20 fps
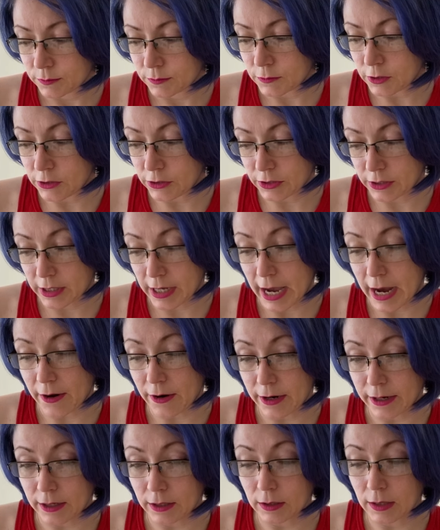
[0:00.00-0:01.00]
You're just
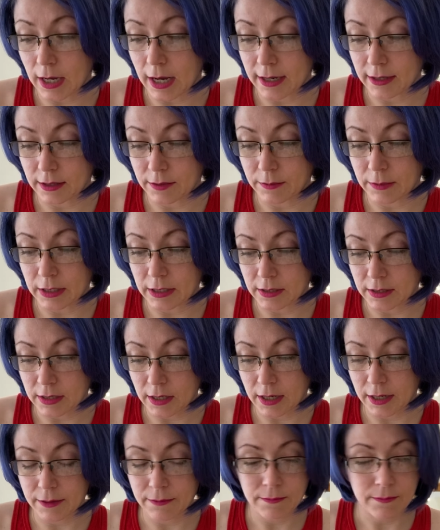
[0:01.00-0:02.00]
carrying a lot in the
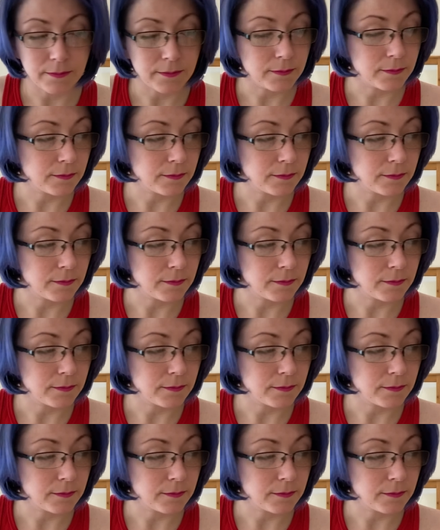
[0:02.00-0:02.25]
meantime.